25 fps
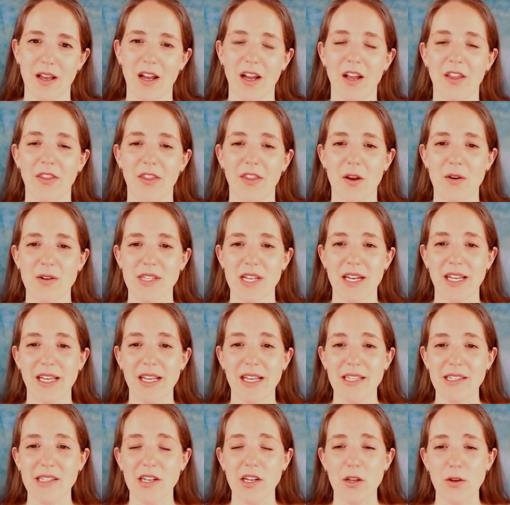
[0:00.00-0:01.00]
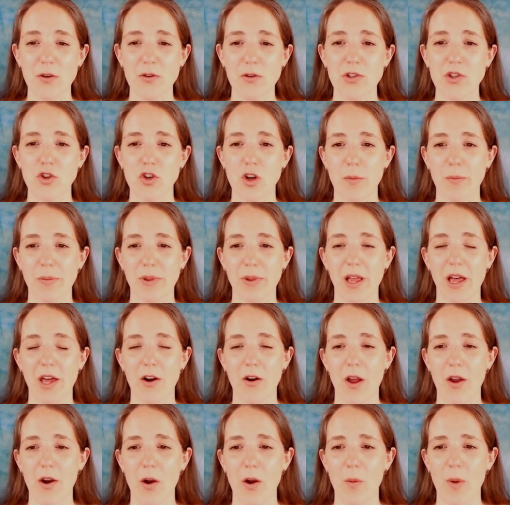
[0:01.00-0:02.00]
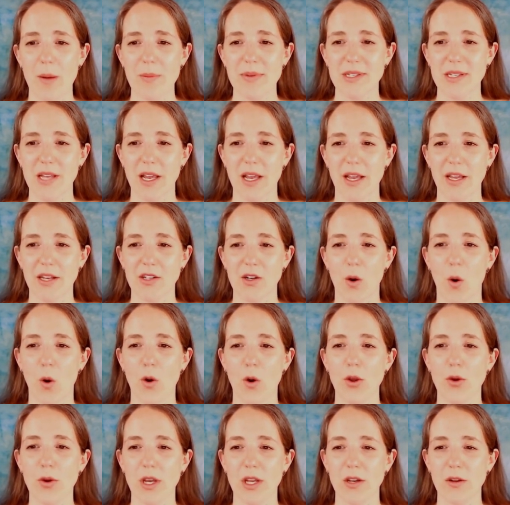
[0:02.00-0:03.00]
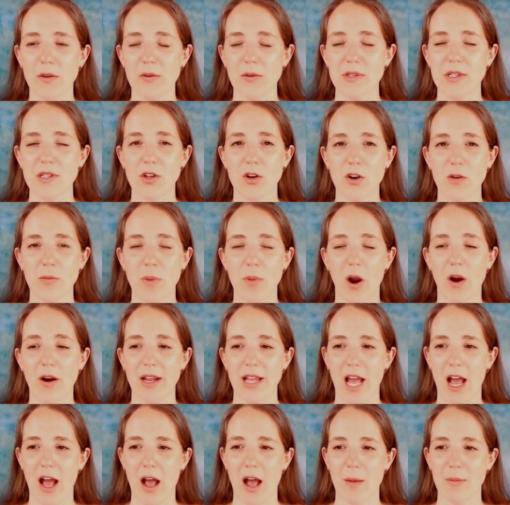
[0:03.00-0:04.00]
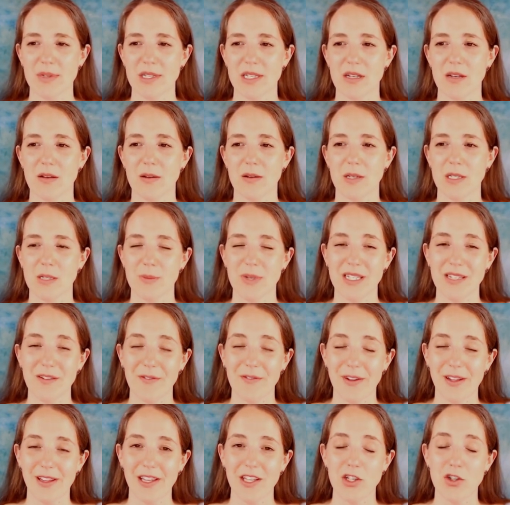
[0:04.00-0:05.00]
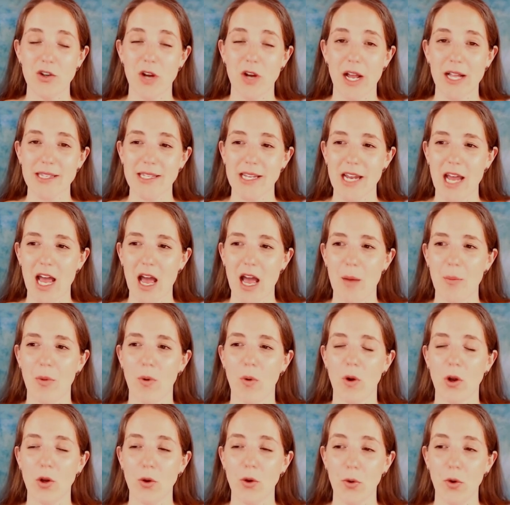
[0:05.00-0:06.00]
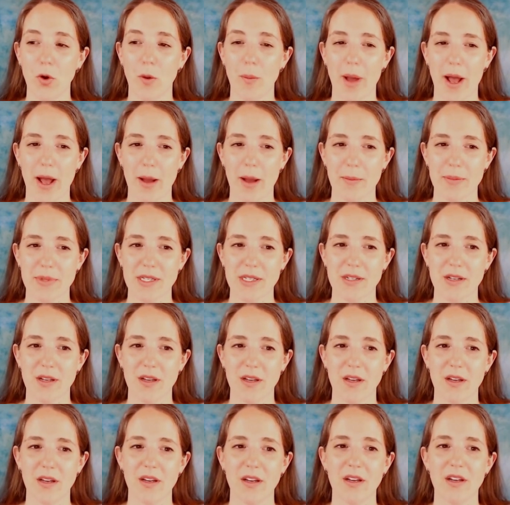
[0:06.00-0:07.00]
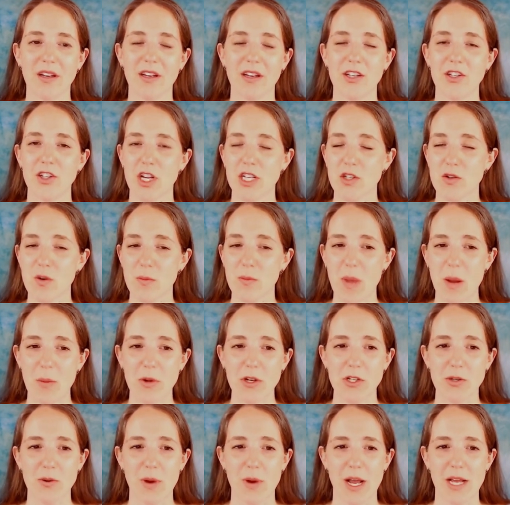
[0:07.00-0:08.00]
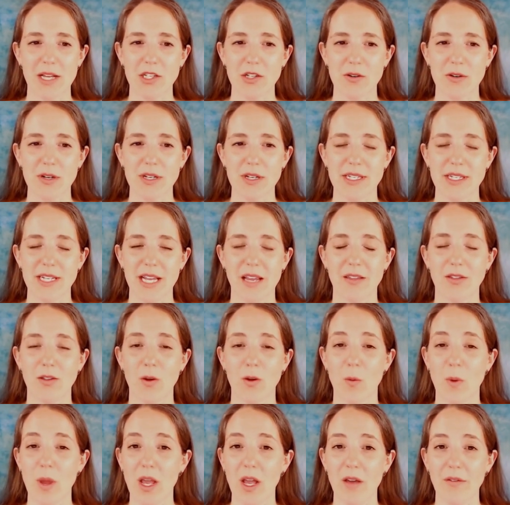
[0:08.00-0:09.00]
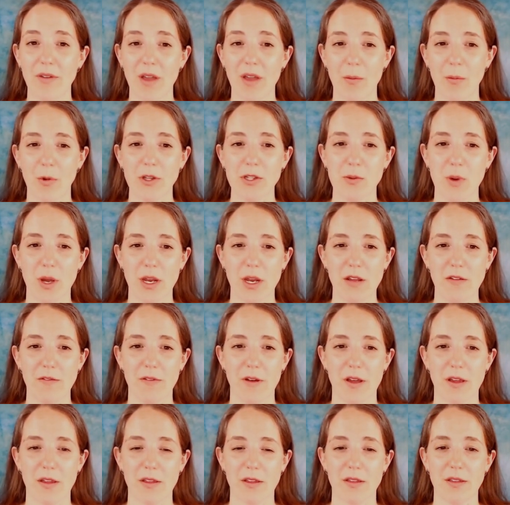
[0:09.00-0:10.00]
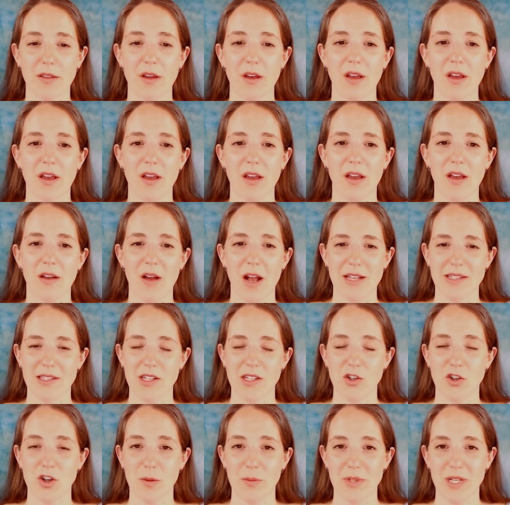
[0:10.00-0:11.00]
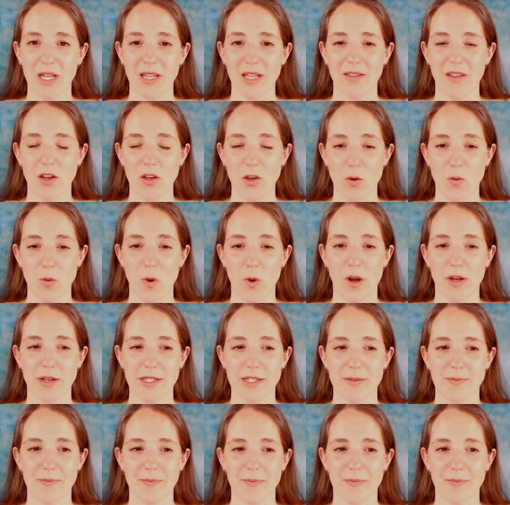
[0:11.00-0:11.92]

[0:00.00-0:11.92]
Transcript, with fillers: There is an easy-to-use trip planner on our website, or you can use third-party apps, specifically Transit App or Google Maps. Just remember to enter a date the week of April 25th as the trip date that you want.